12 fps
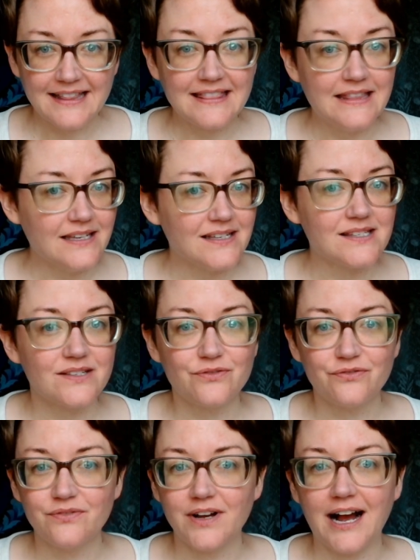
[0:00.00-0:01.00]
This
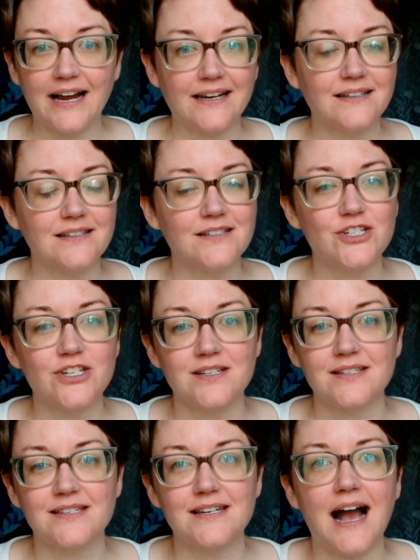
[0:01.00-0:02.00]
I
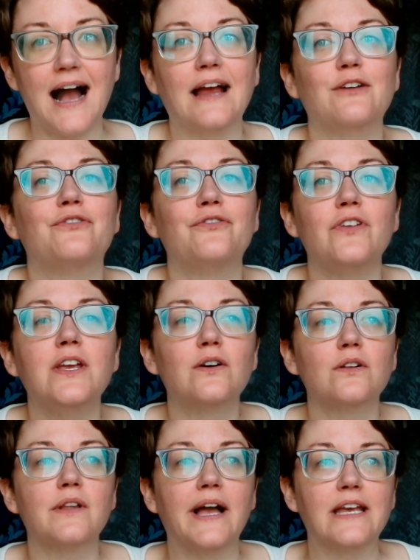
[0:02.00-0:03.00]
just I feel
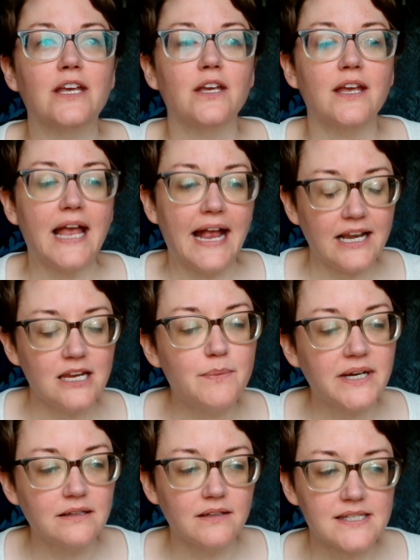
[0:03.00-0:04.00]
like
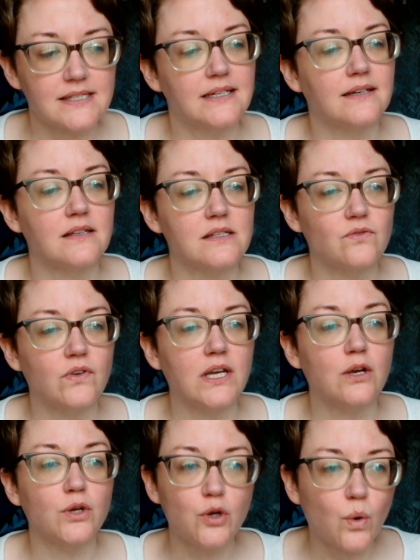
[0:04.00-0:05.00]
anybody listening to this
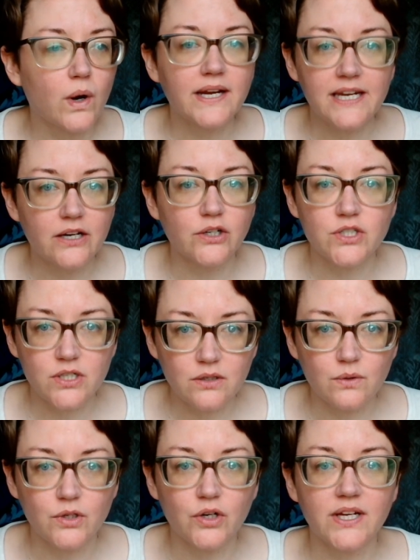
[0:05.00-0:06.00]
video, you're here
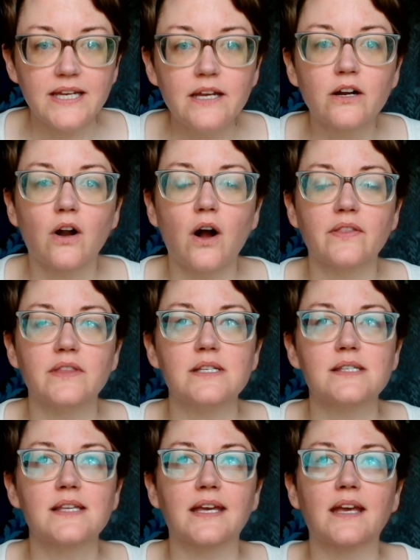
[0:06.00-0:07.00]
too. You're here on
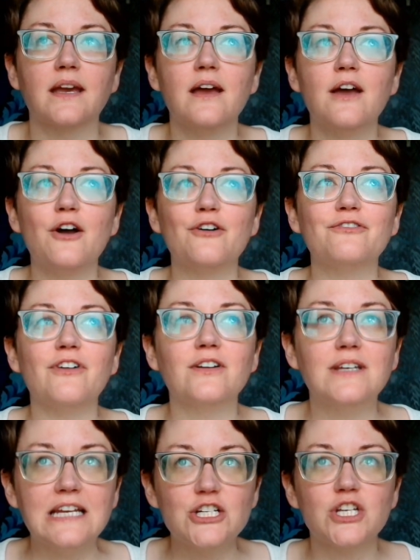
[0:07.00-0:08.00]
this like
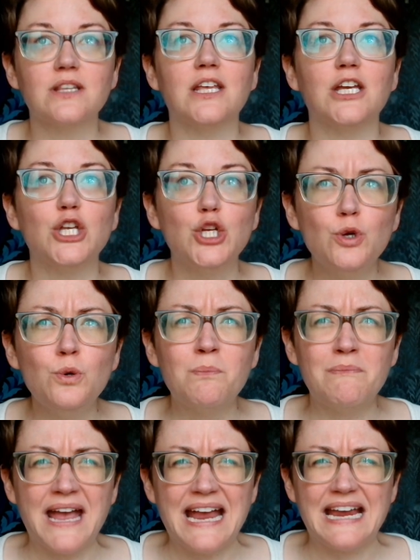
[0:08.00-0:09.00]
foundation that you
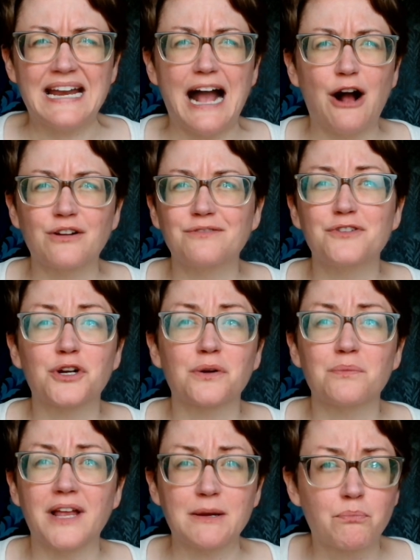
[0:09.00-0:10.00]
made out of
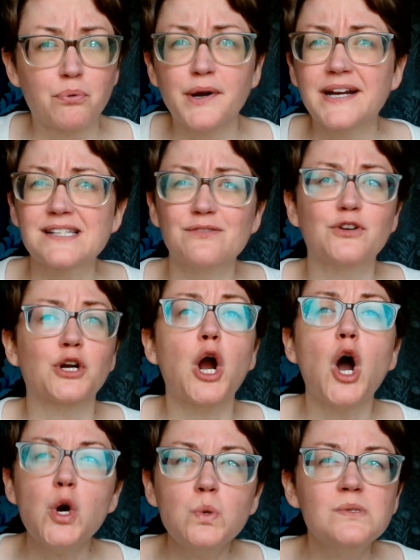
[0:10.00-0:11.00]
your like bricks of your
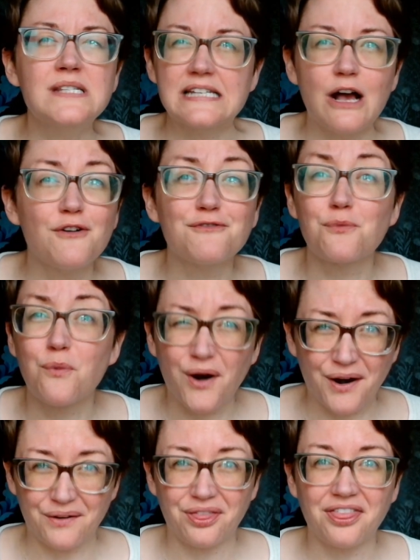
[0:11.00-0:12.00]
own
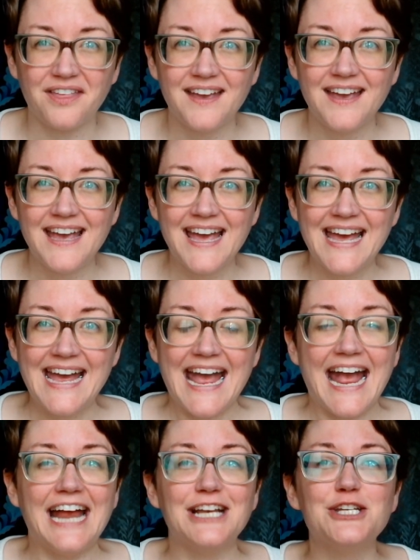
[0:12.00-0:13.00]
self-worth
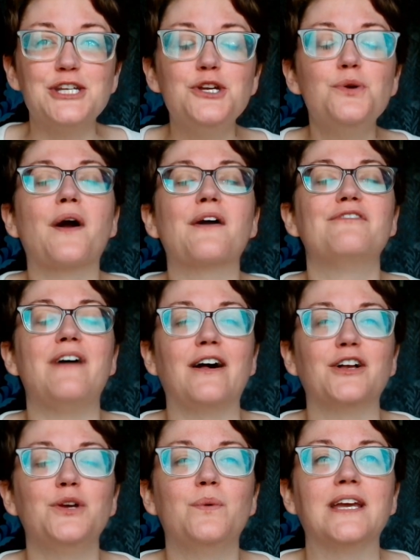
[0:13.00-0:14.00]
and you are
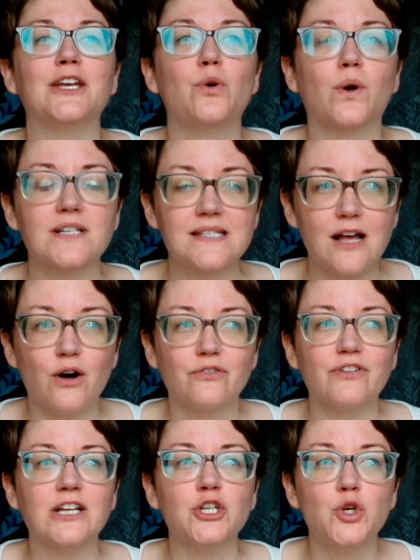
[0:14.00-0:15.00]
valuing
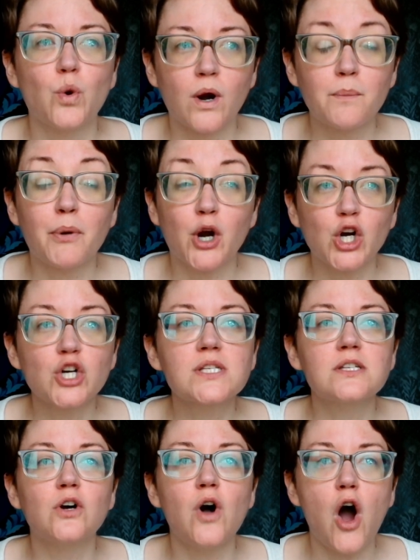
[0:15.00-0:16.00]
yourself and your
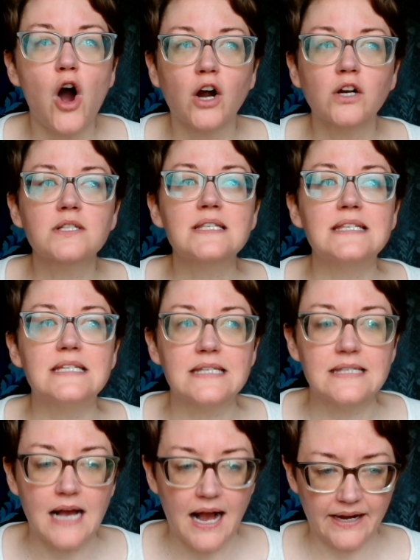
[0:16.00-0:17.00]
personal heart's
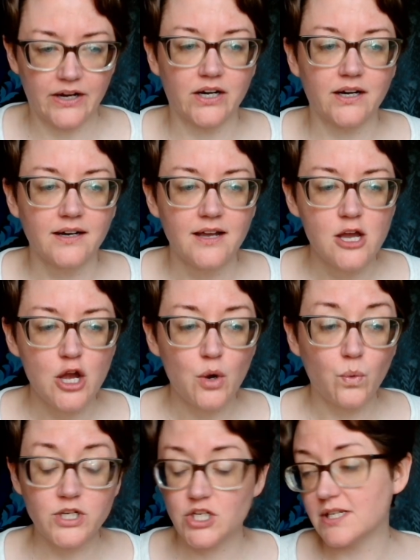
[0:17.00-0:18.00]
desire,
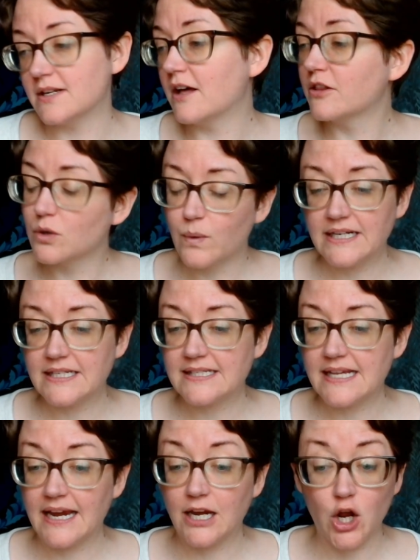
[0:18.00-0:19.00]
which is another way to
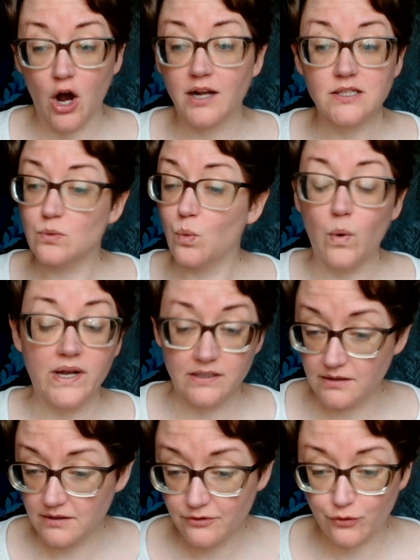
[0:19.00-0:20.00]
say God's
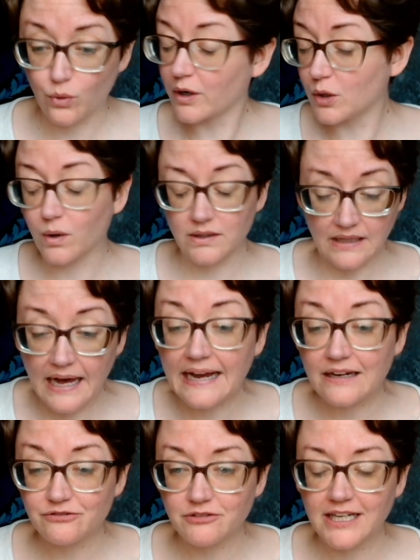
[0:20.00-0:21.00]
will for your
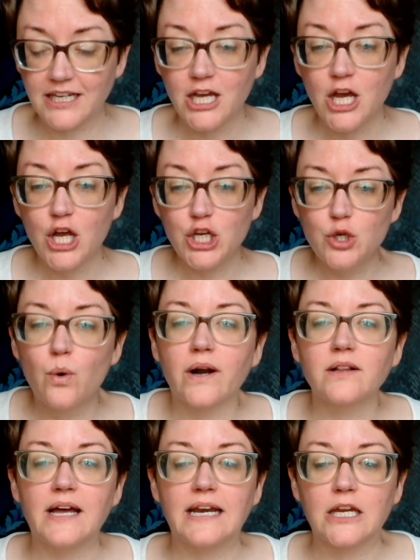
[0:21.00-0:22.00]
life. Like you are
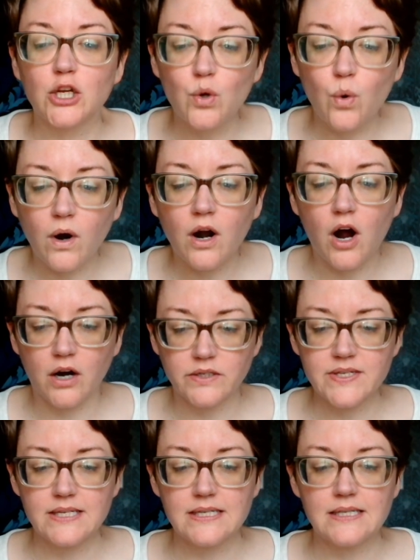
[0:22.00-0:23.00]
letting your
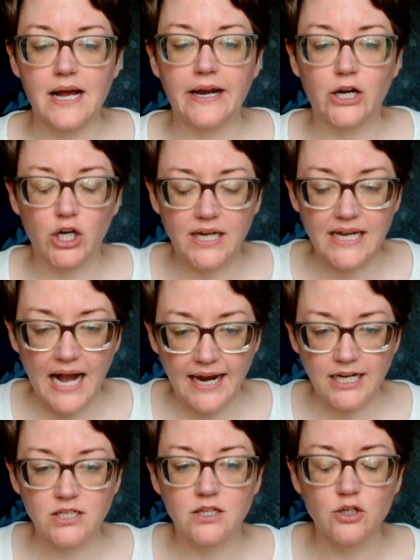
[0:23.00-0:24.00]
heart's desire
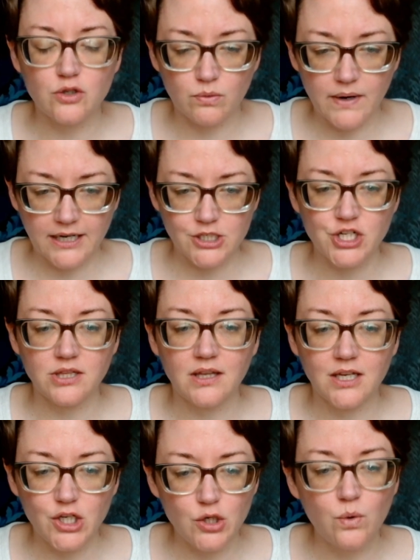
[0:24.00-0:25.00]
guide the direction
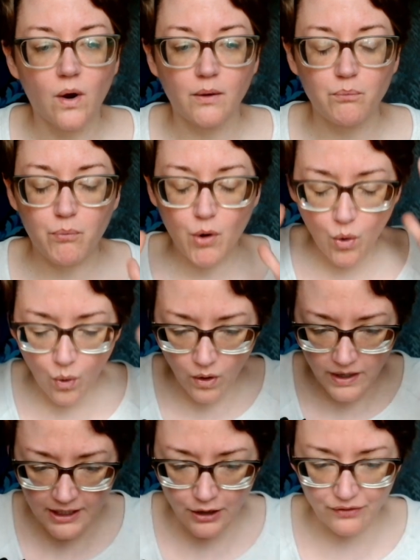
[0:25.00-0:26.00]
that you are
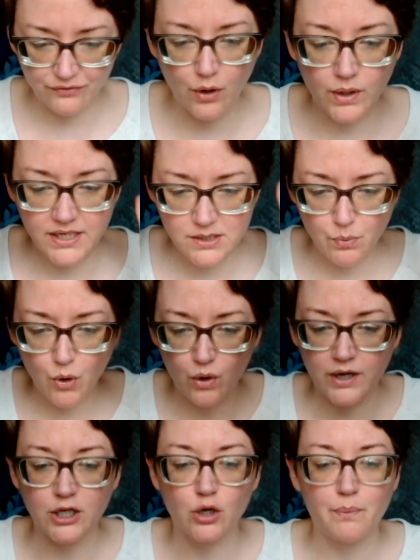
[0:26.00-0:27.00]
pouring your focus,
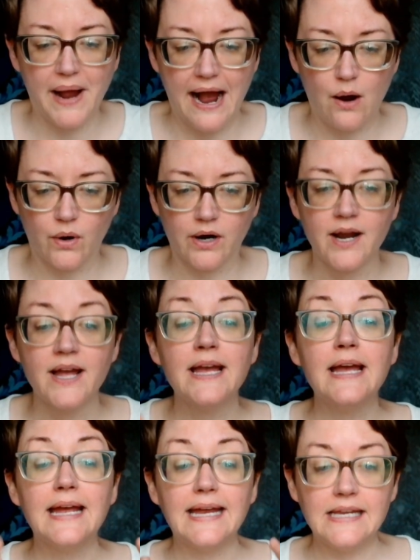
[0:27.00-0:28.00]
pouring your power
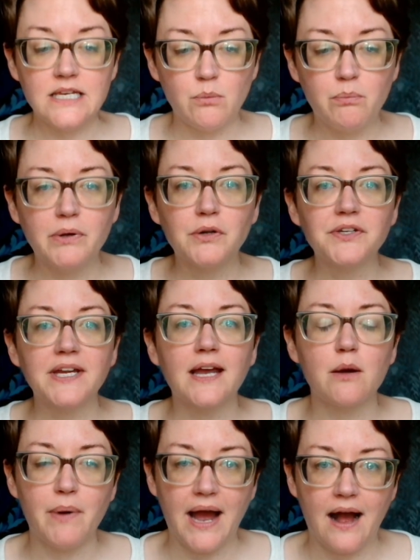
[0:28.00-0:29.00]
into building
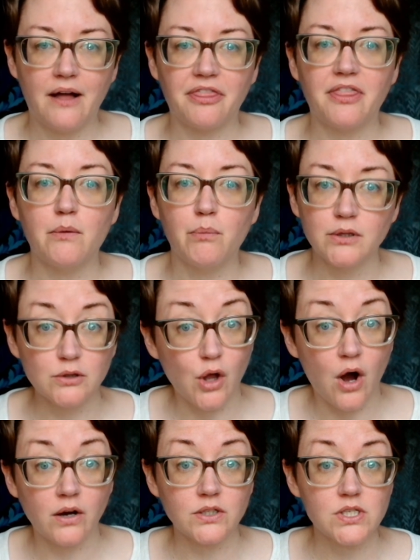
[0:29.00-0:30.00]
a path that
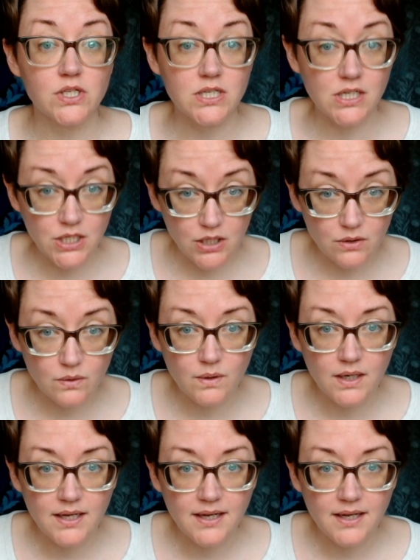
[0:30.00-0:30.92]
belongs to you.